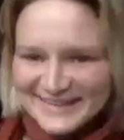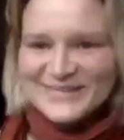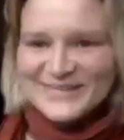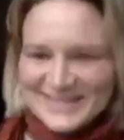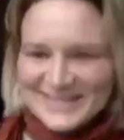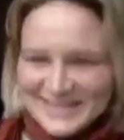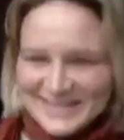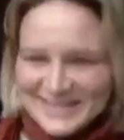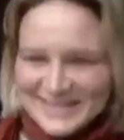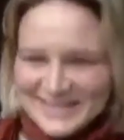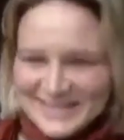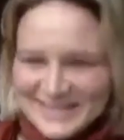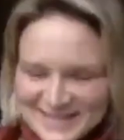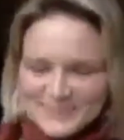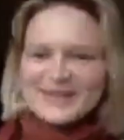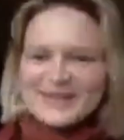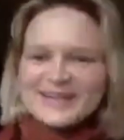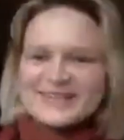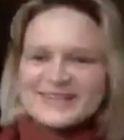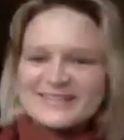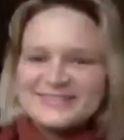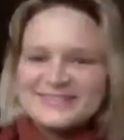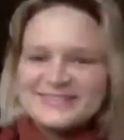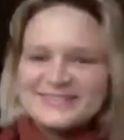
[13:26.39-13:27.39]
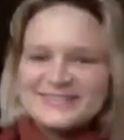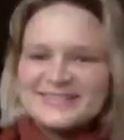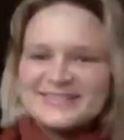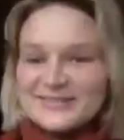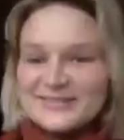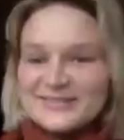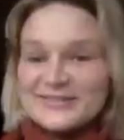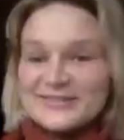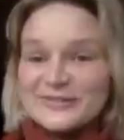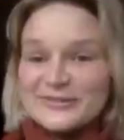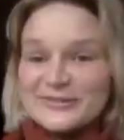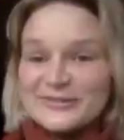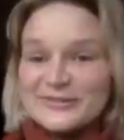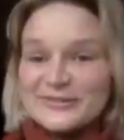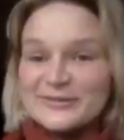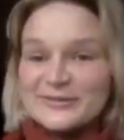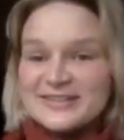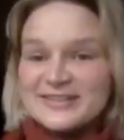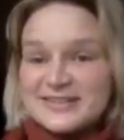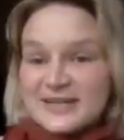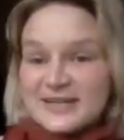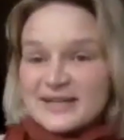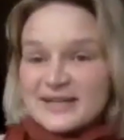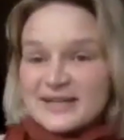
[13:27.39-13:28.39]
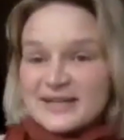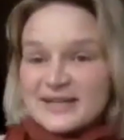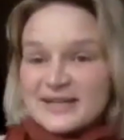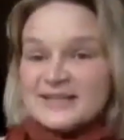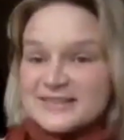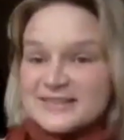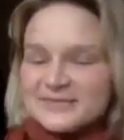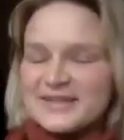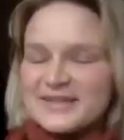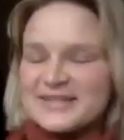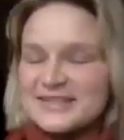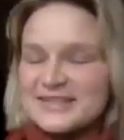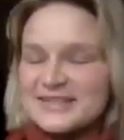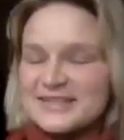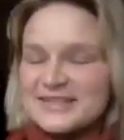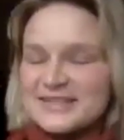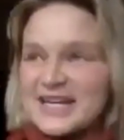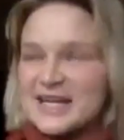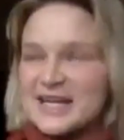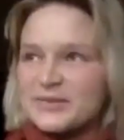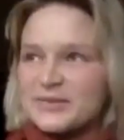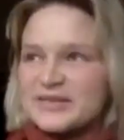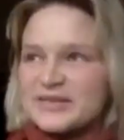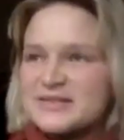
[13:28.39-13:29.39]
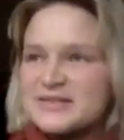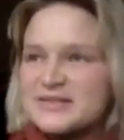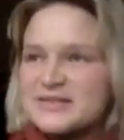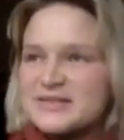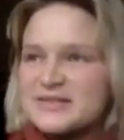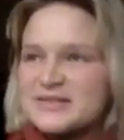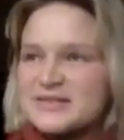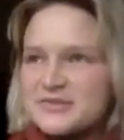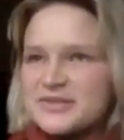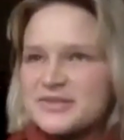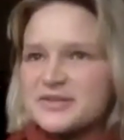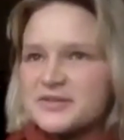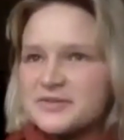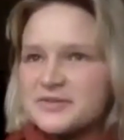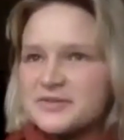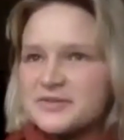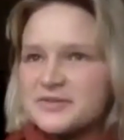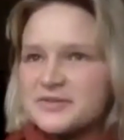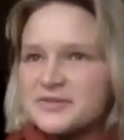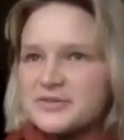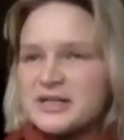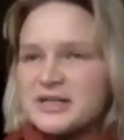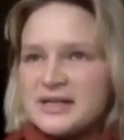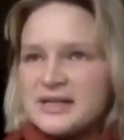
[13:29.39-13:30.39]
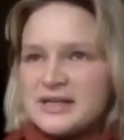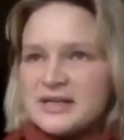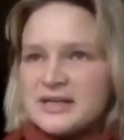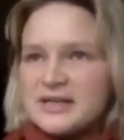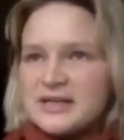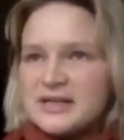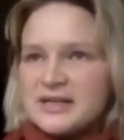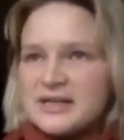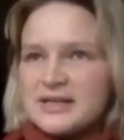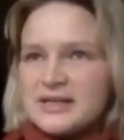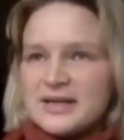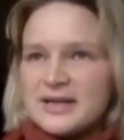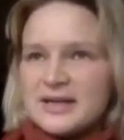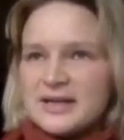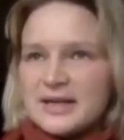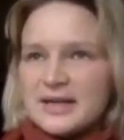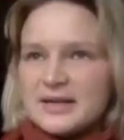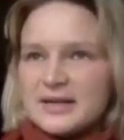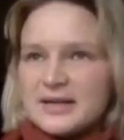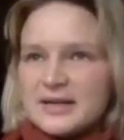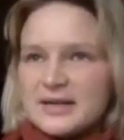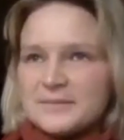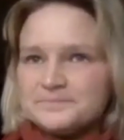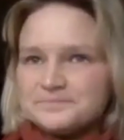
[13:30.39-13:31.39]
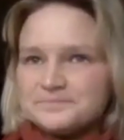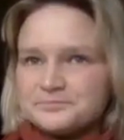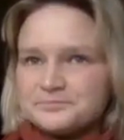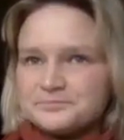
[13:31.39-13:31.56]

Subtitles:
which is partially true because islands are fascinating, but there's also a